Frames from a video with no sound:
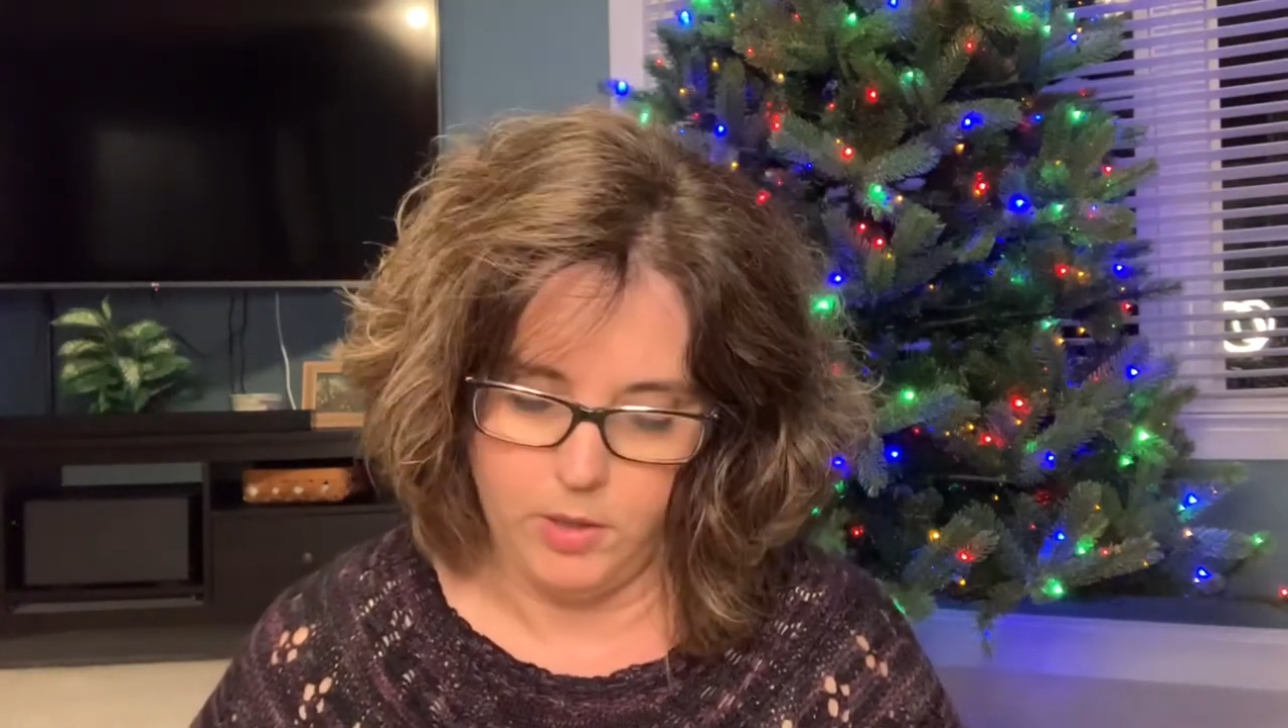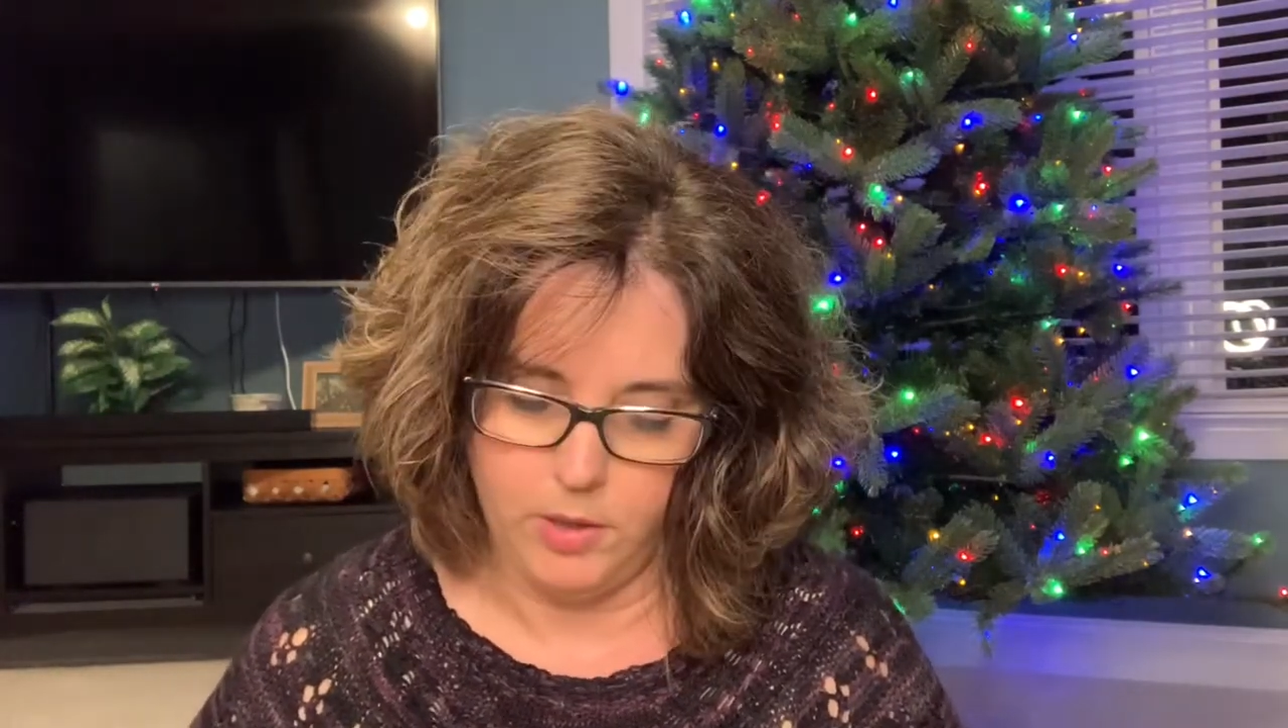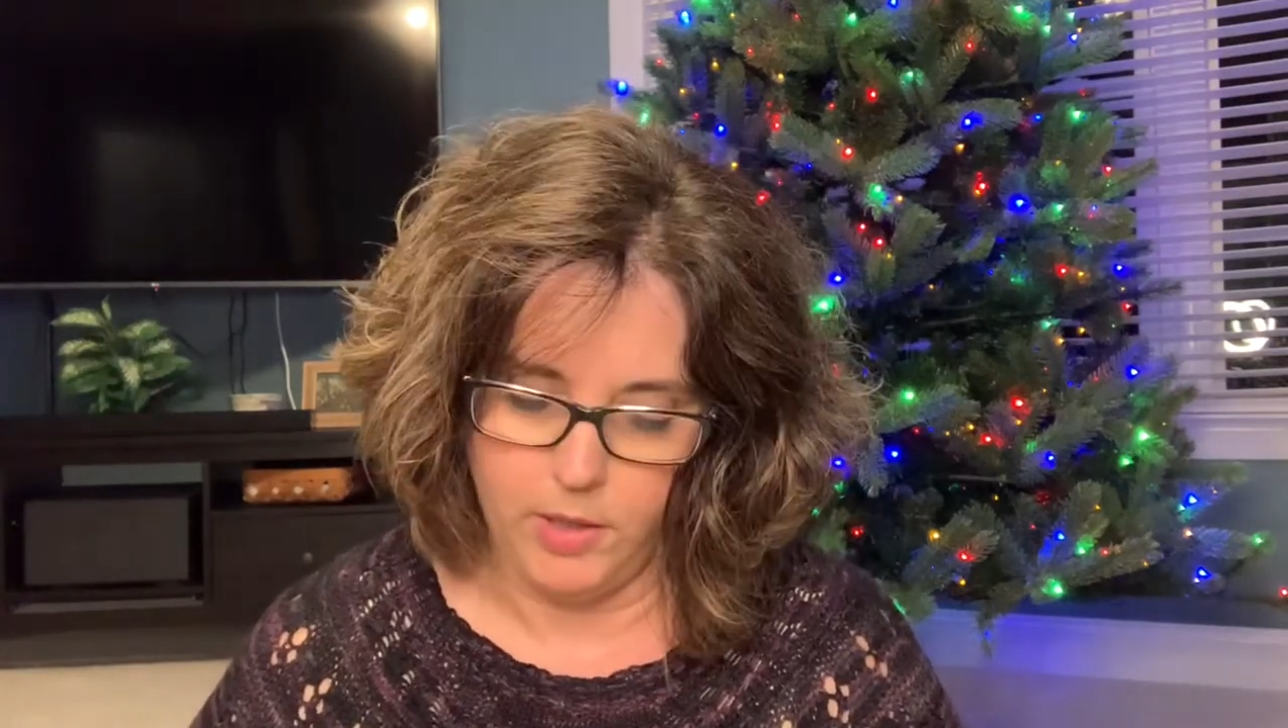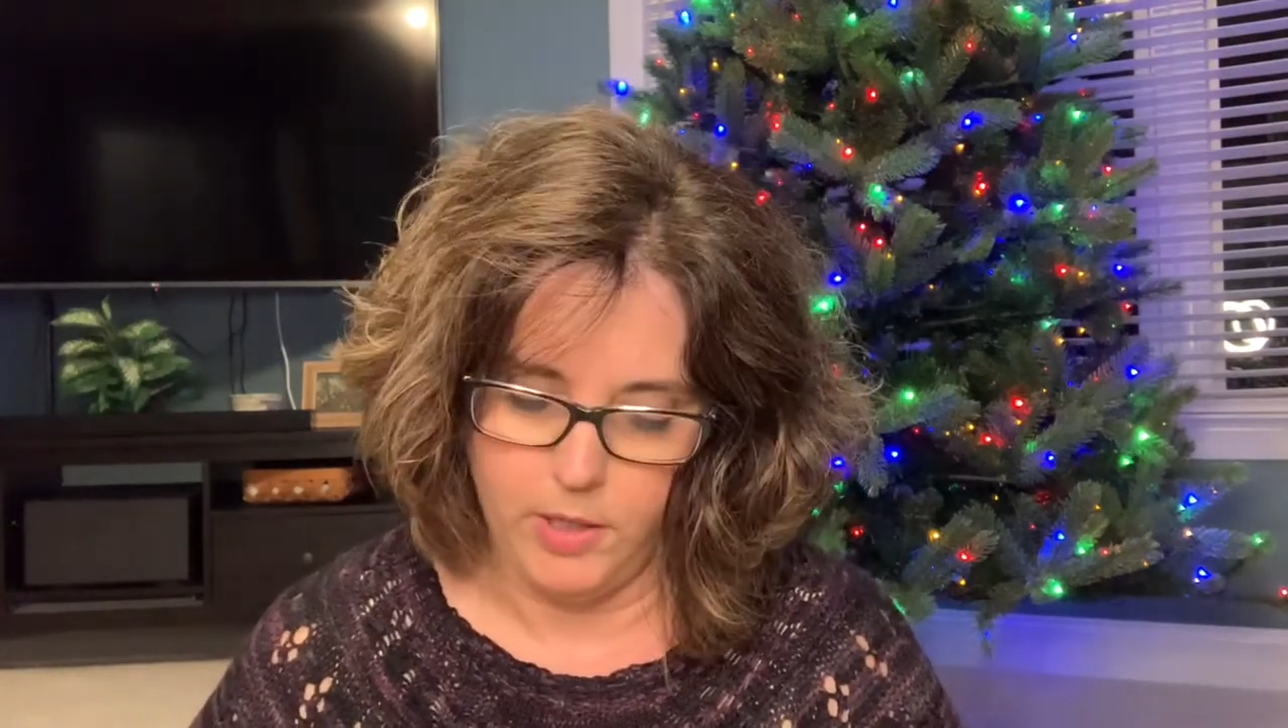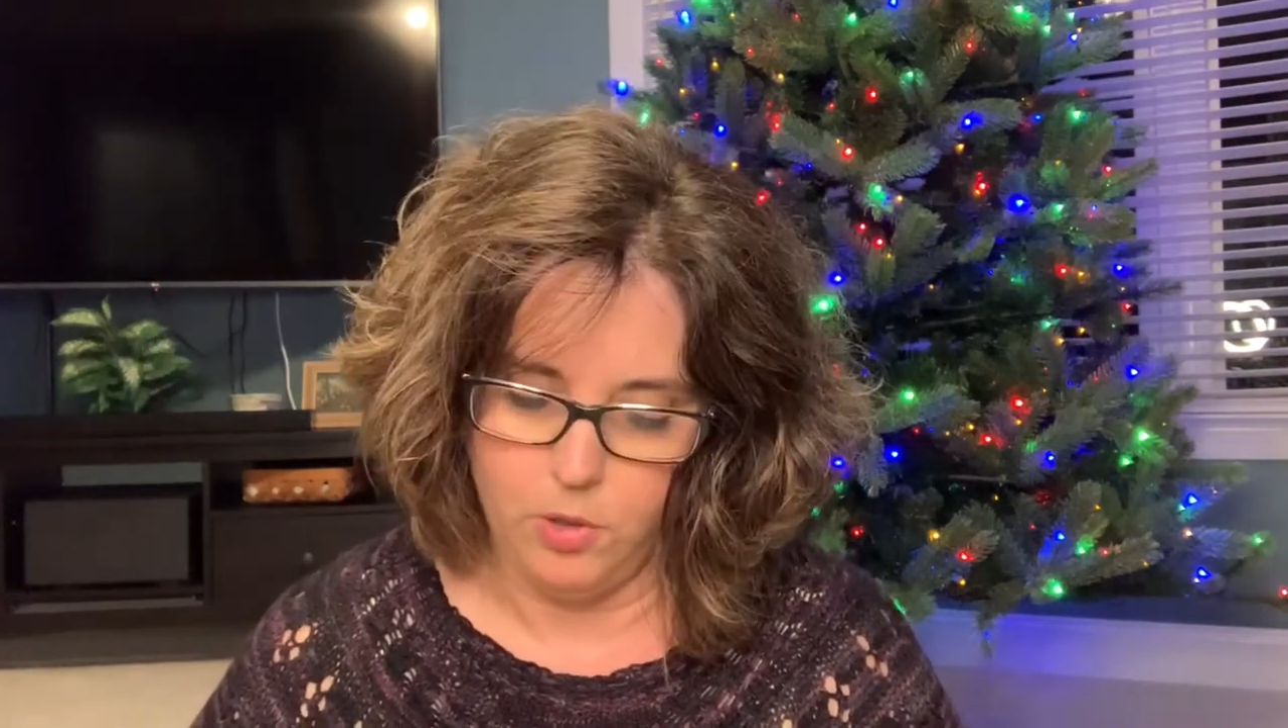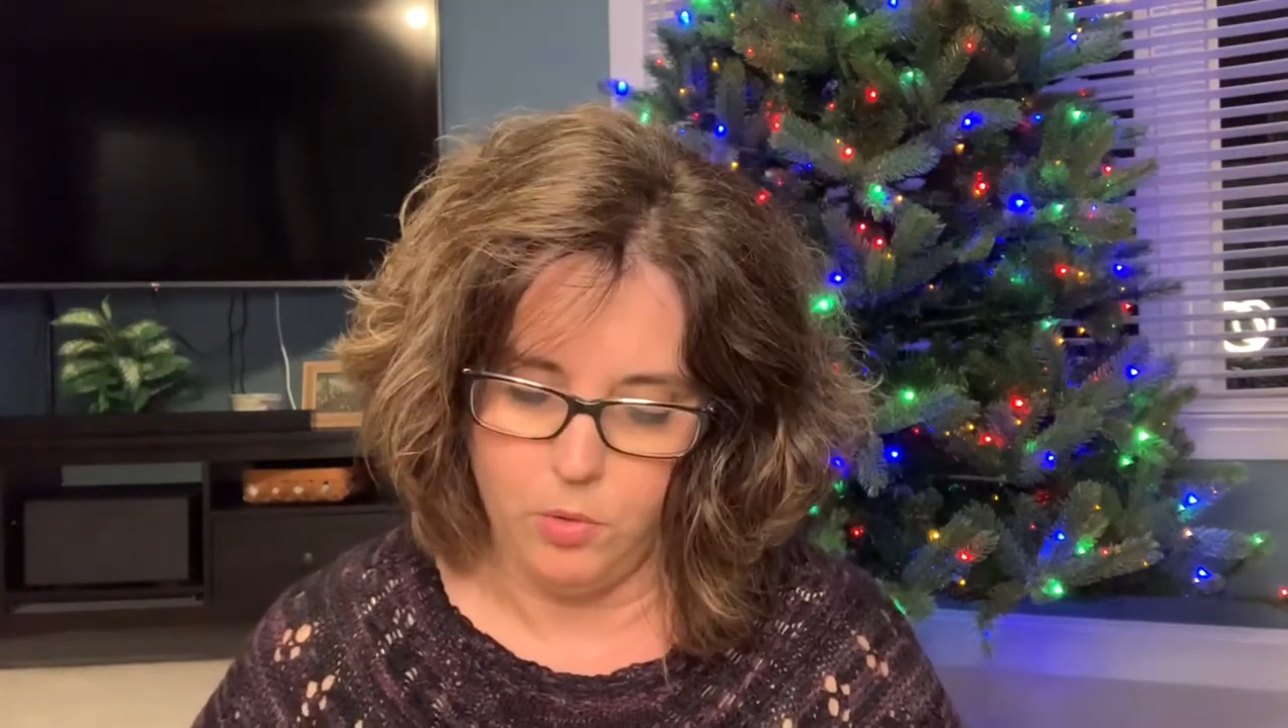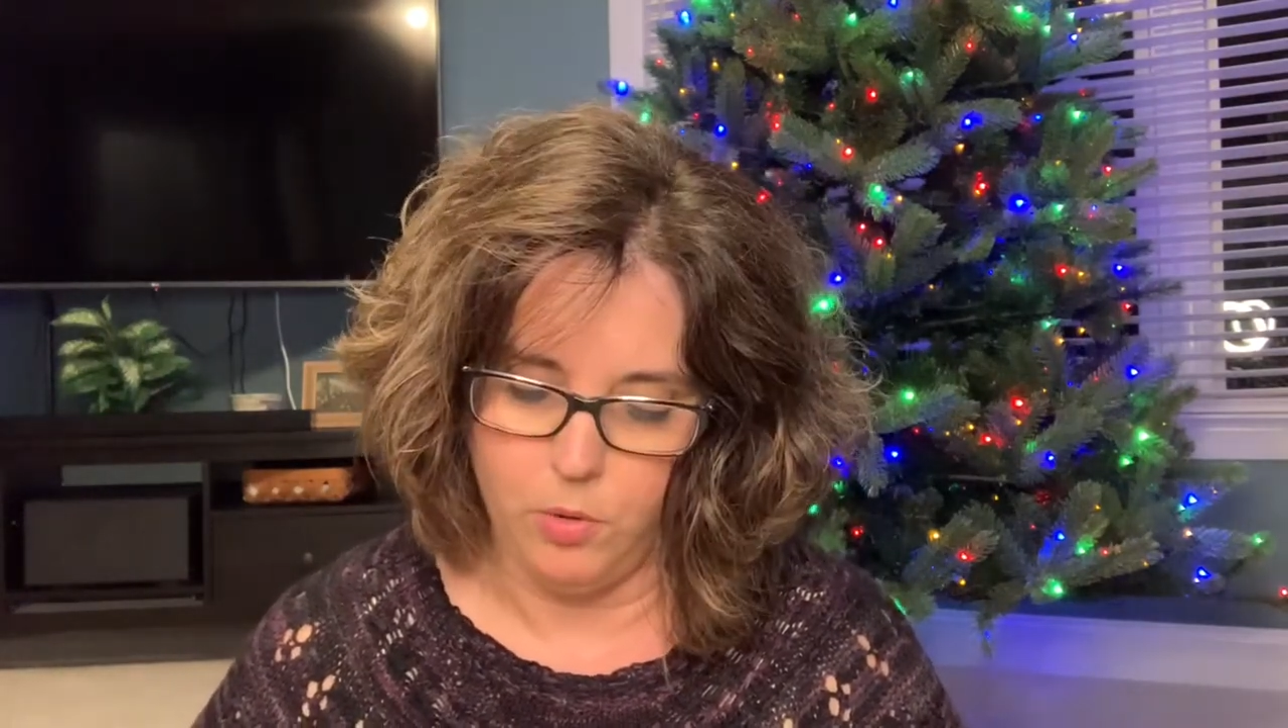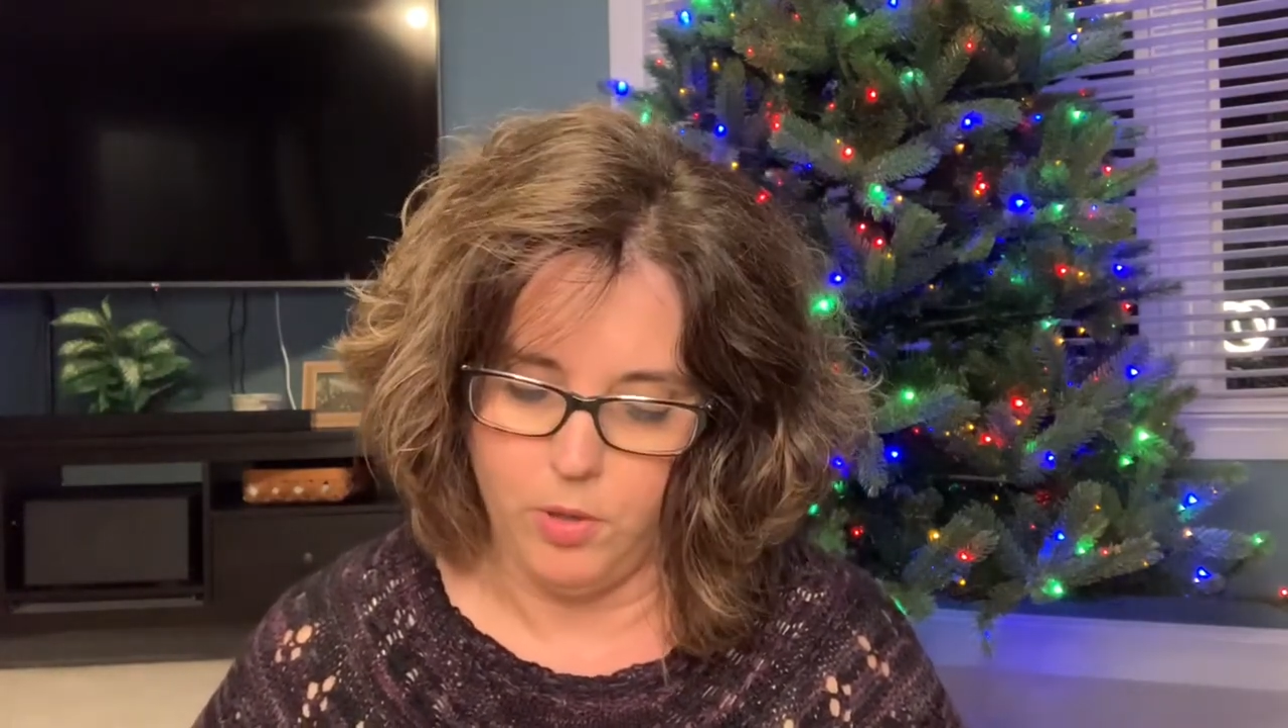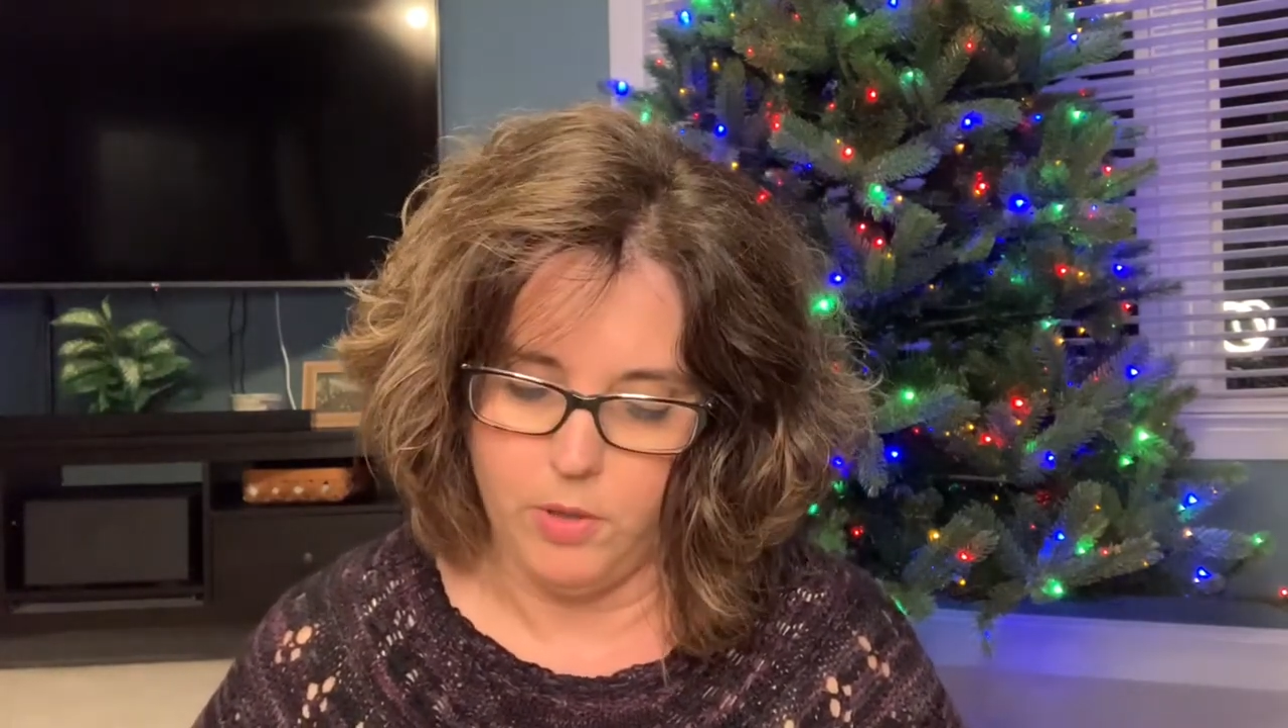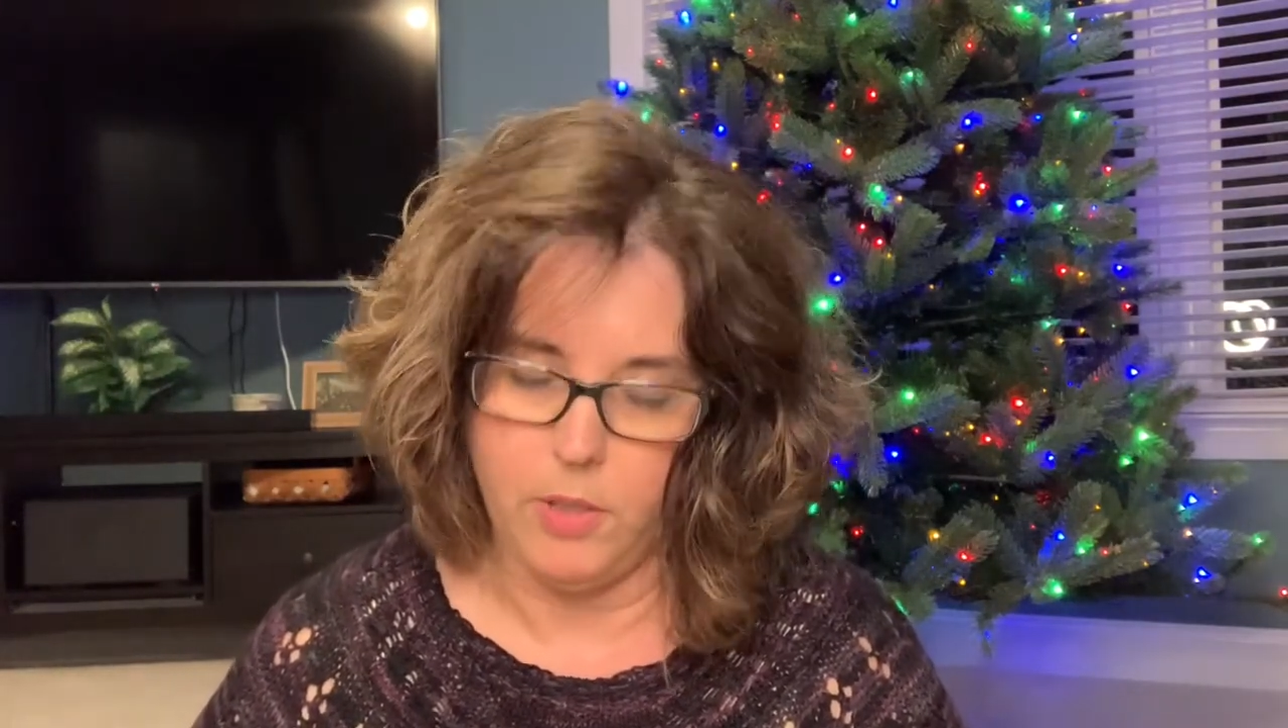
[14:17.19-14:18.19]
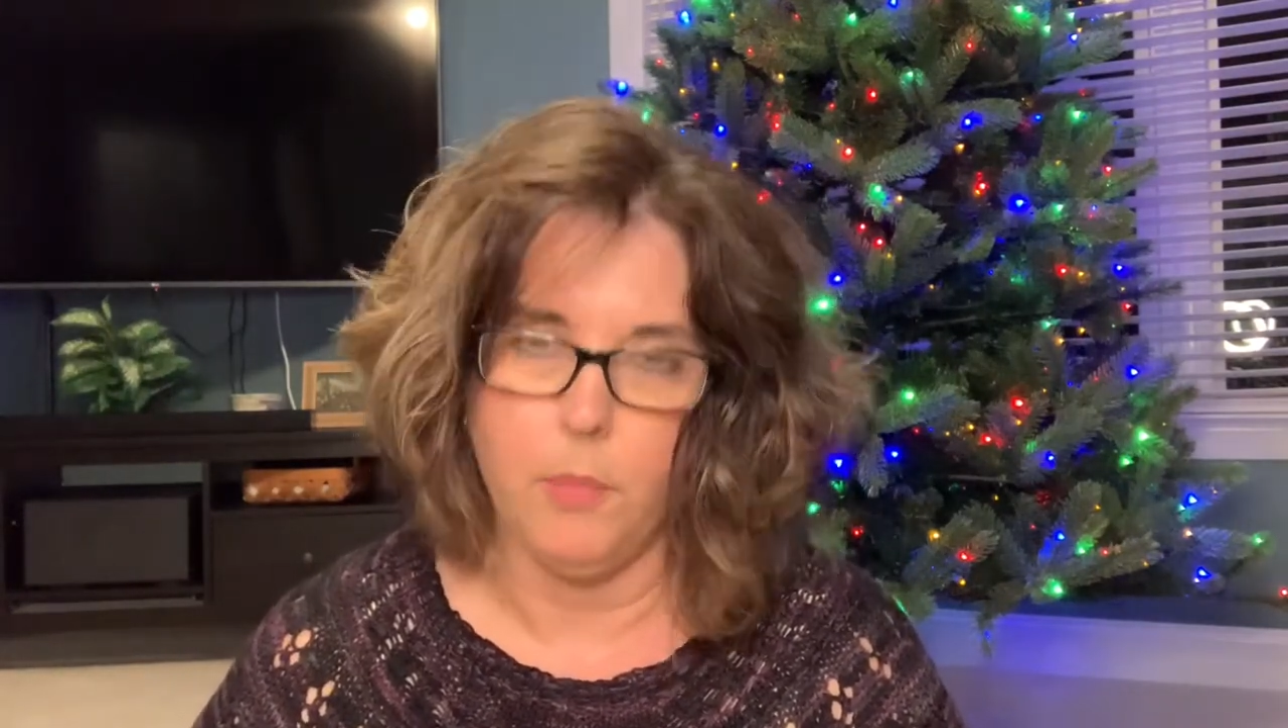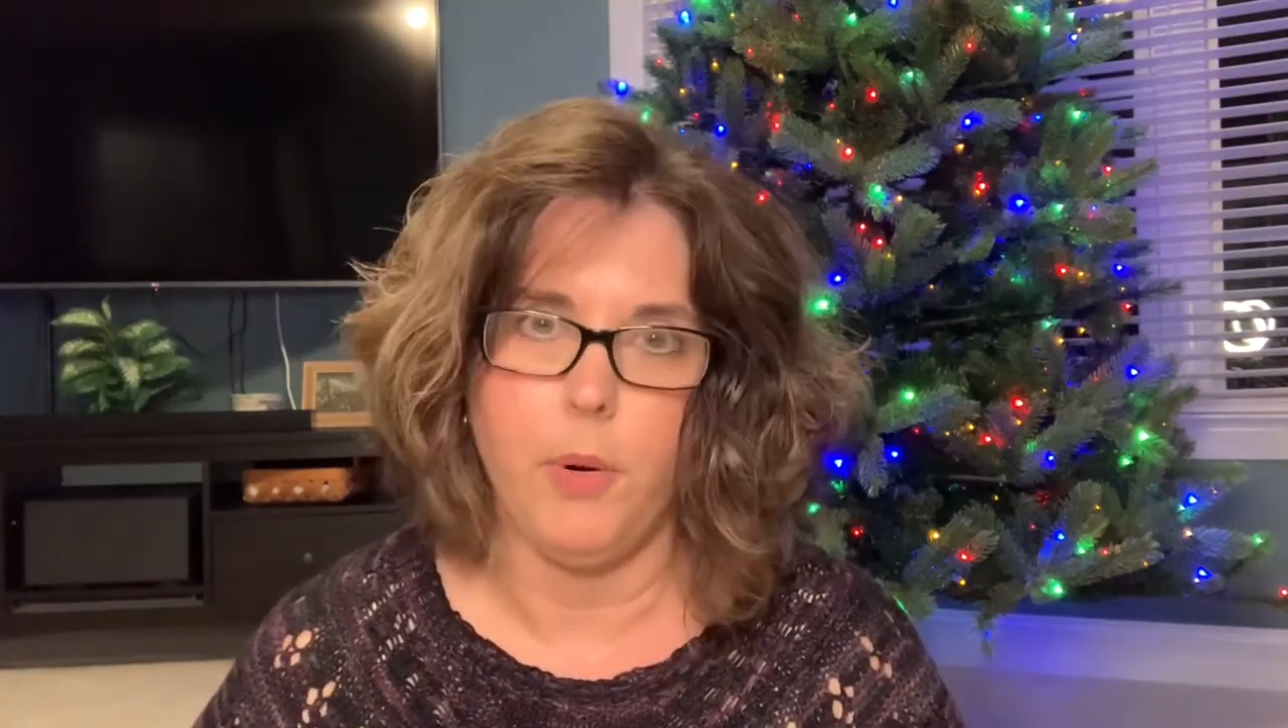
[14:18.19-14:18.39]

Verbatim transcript: to Lake George in